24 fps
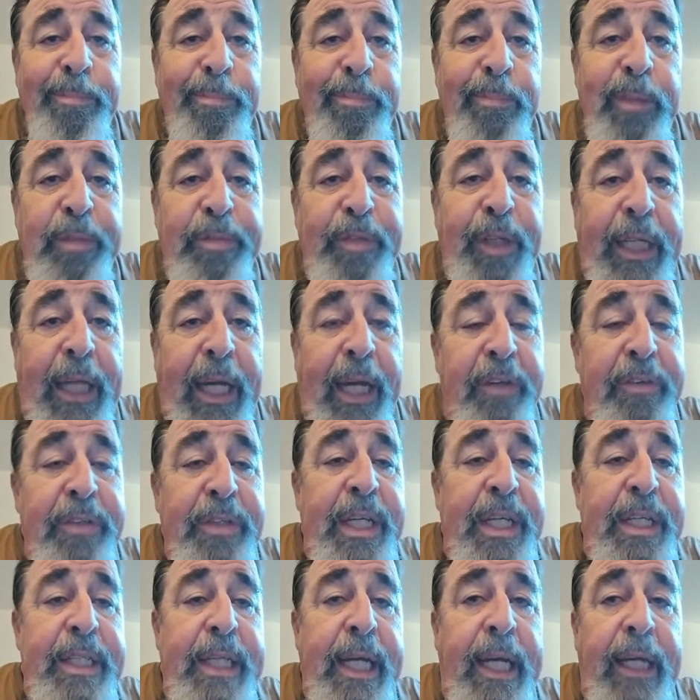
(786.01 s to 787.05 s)
If you got a
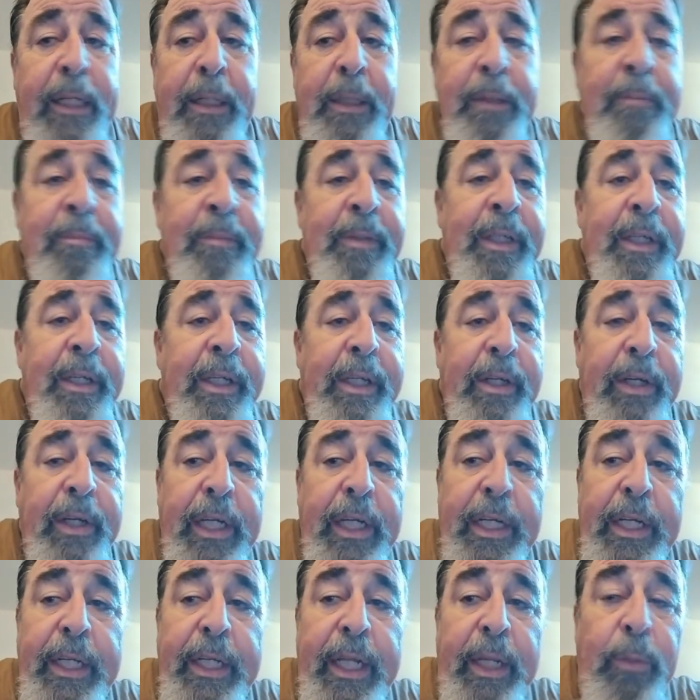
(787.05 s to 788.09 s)
T-Deck, you're going
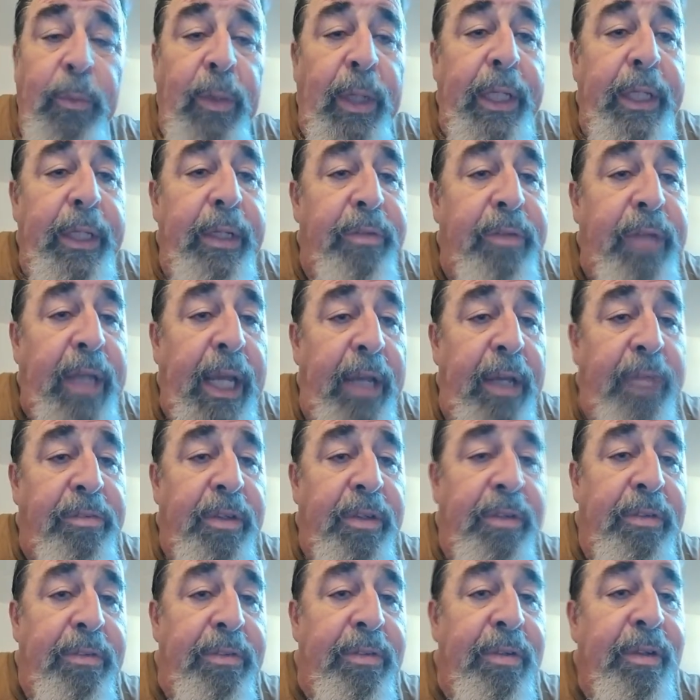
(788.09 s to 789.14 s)
to need one of these
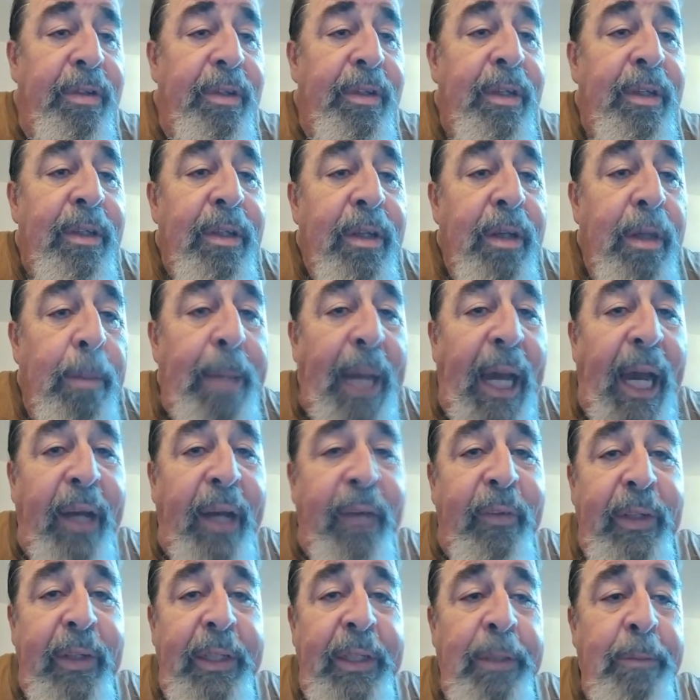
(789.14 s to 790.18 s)
cases, a
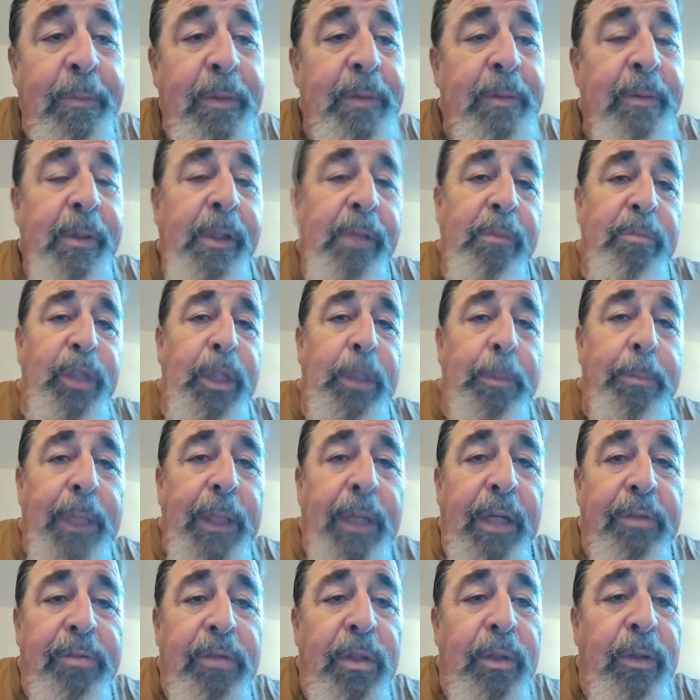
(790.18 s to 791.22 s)
battery, G P
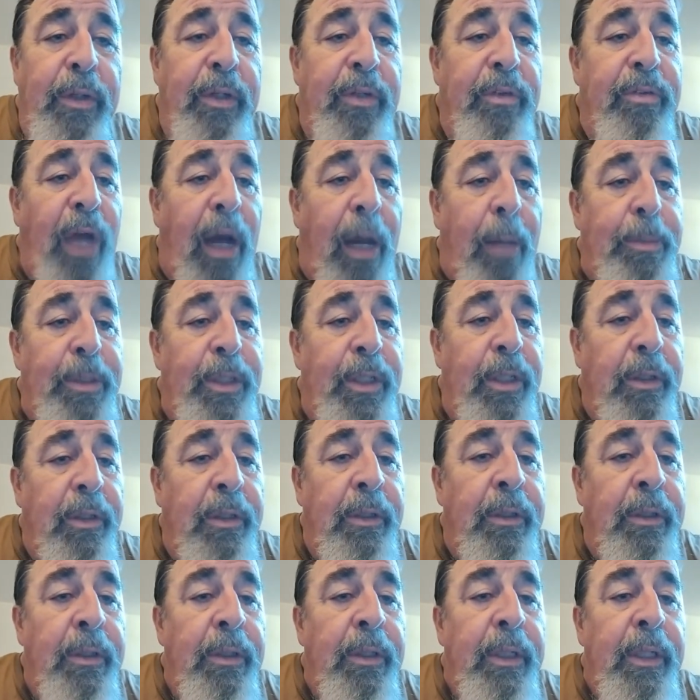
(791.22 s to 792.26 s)
S unit is
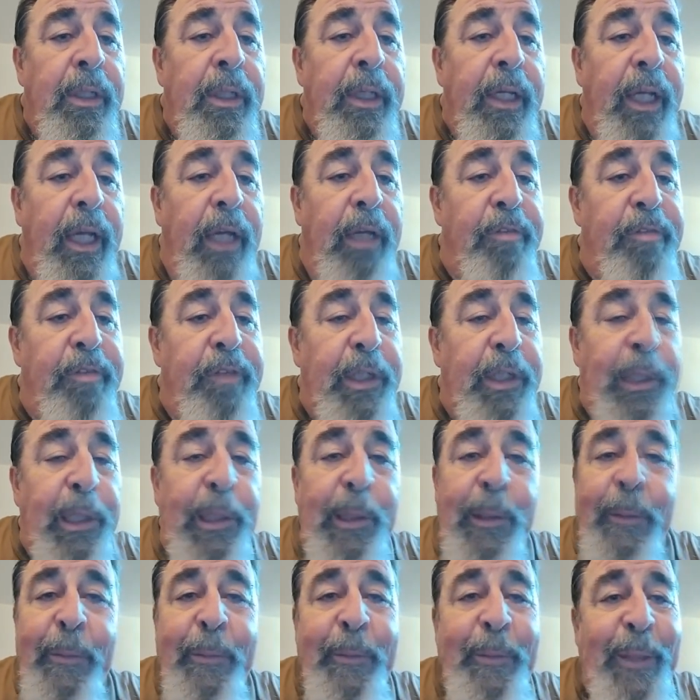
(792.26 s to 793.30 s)
optional. If
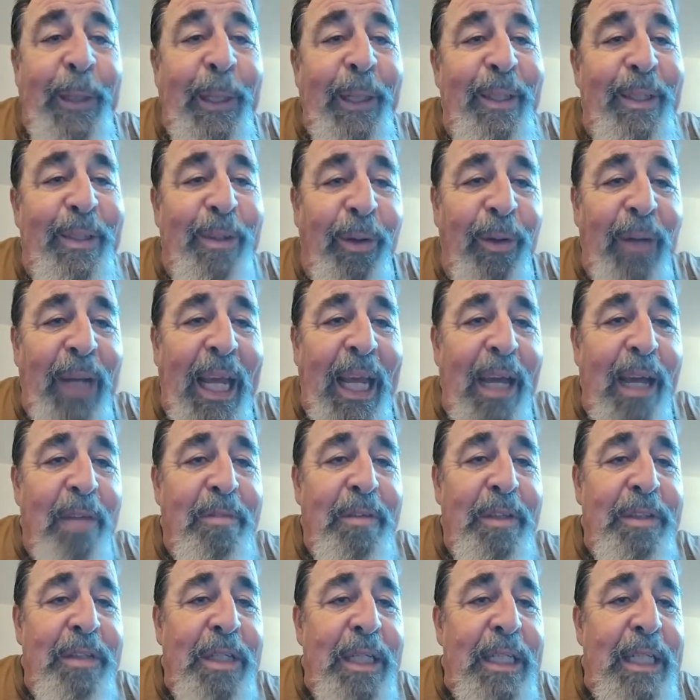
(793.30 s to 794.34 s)
you don't have a
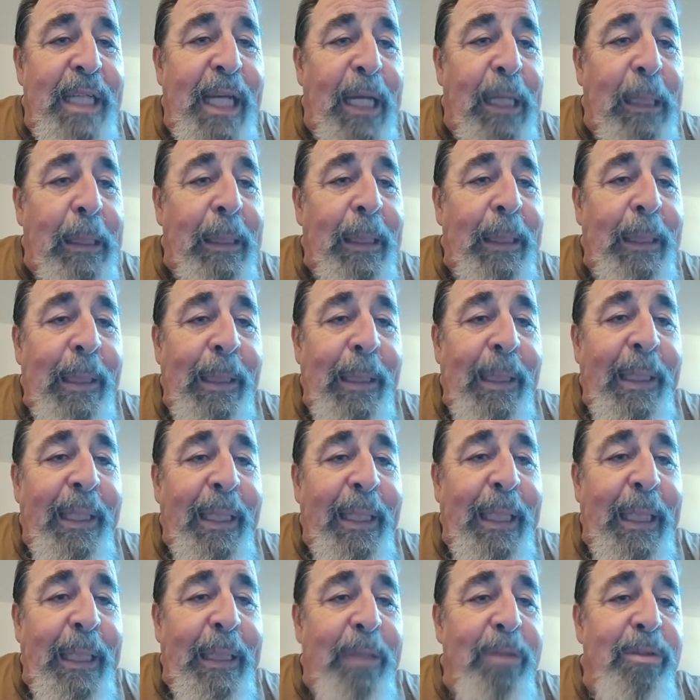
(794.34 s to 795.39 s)
T-Deck,
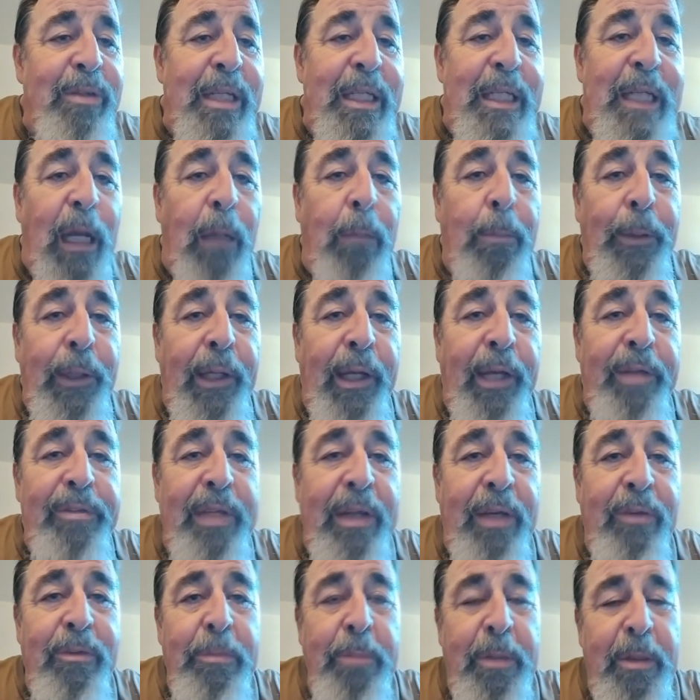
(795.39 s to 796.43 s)
get the T-Deck Plus.
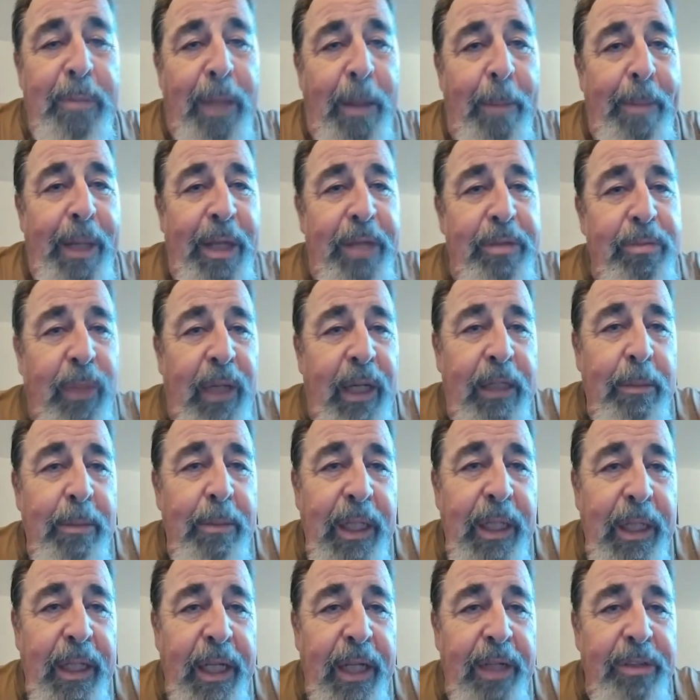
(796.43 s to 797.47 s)
That would be my best
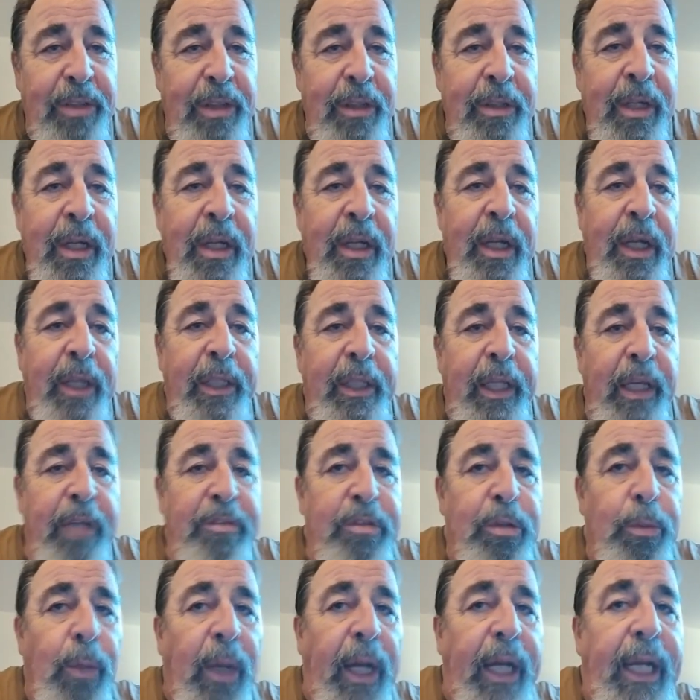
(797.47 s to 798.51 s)
recommendation, unless
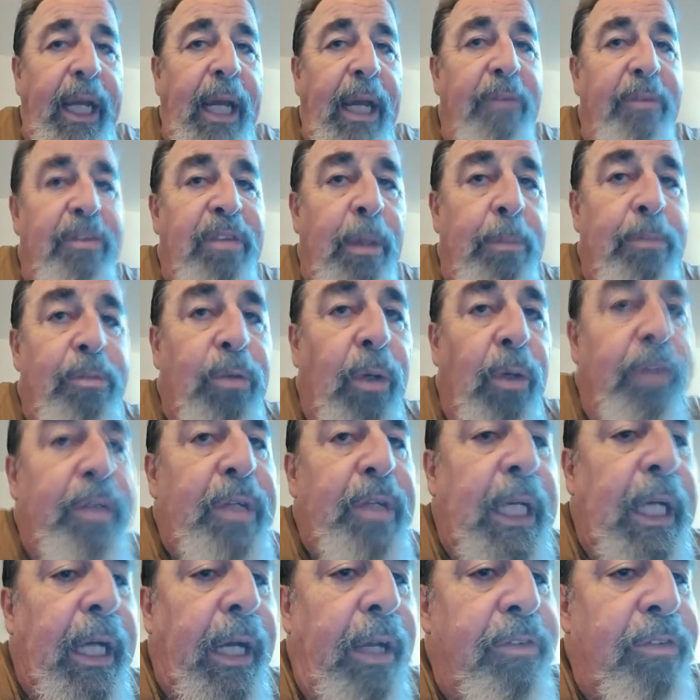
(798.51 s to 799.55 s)
you want to have some sort of
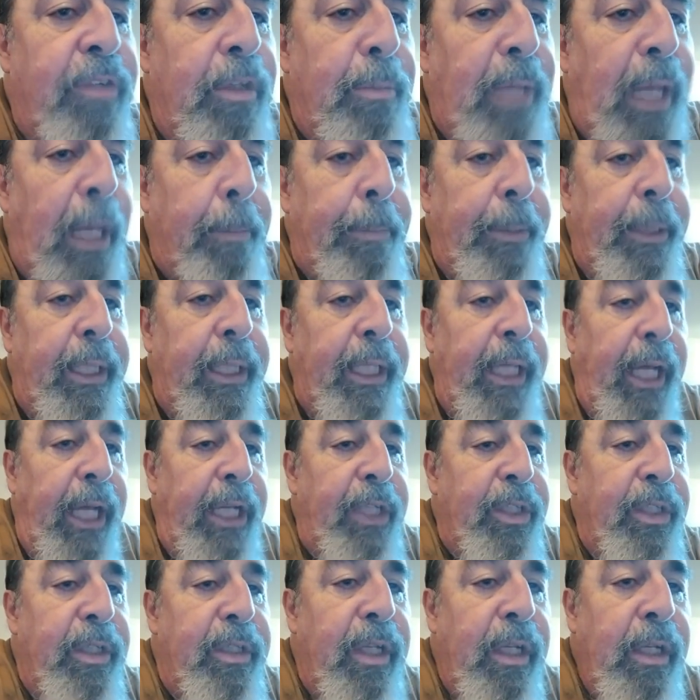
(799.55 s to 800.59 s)
custom
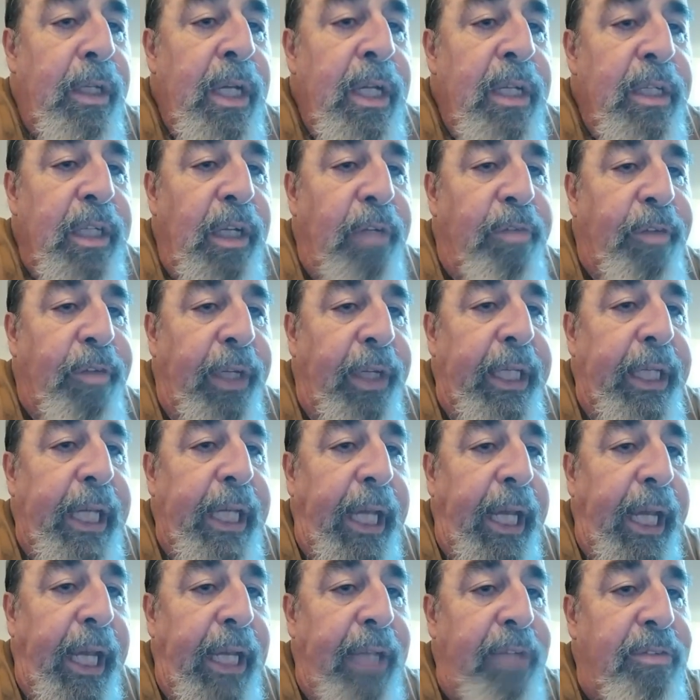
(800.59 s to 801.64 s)
application, different
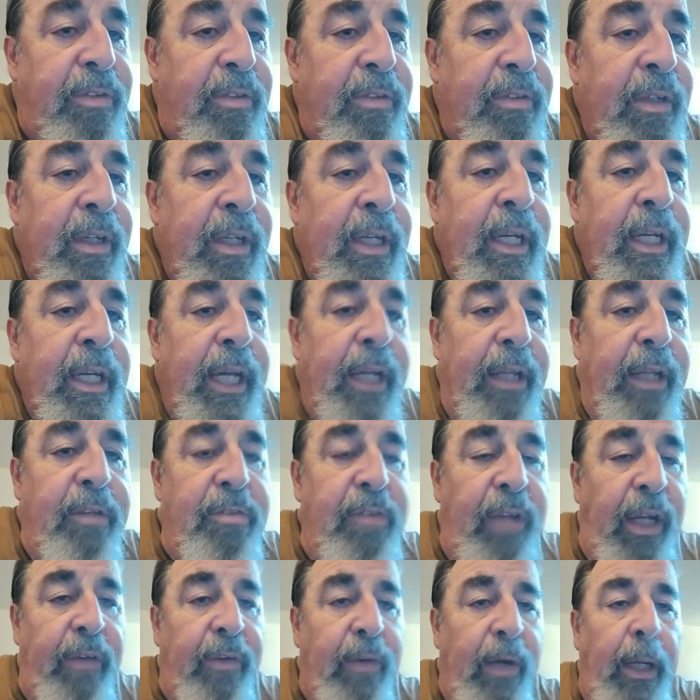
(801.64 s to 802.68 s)
case, et
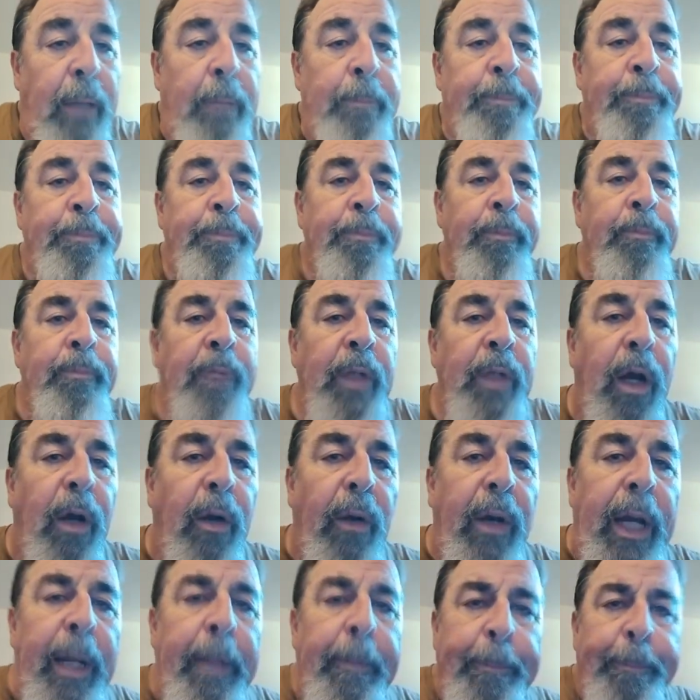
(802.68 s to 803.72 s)
cetera. All
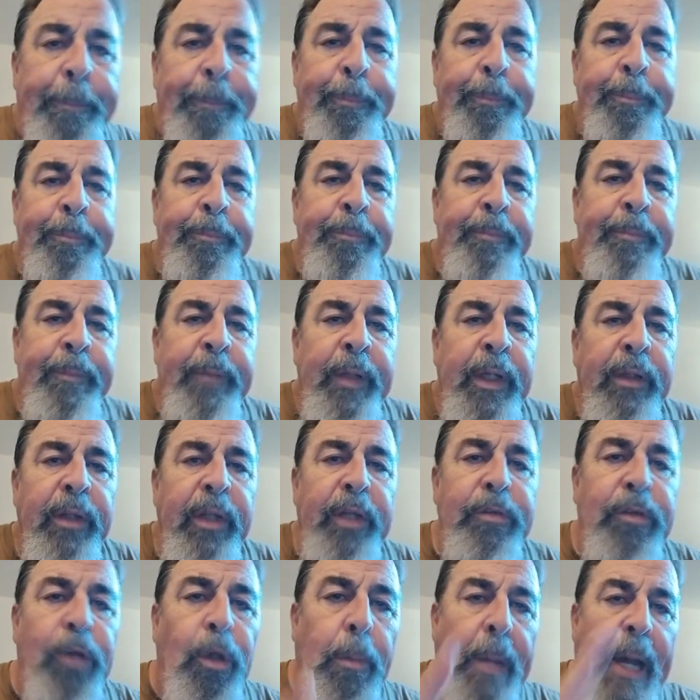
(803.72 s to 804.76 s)
right,
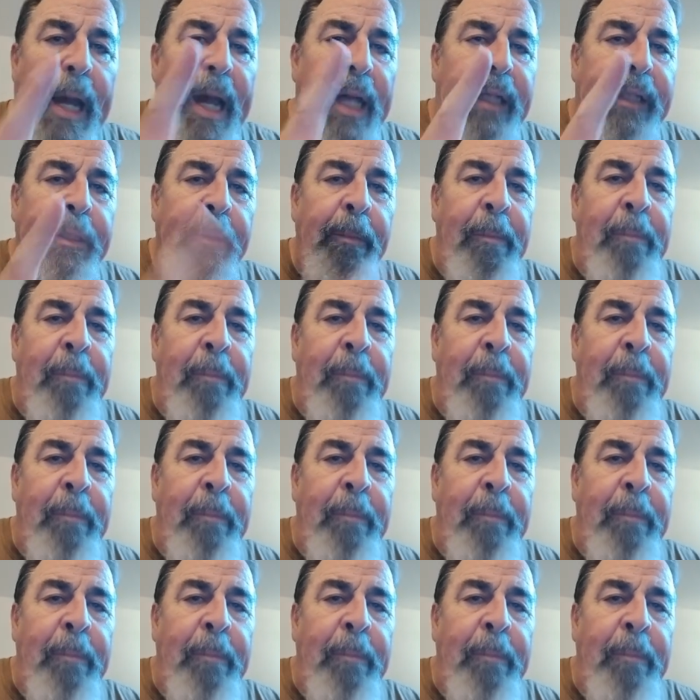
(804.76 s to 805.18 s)
let's go back.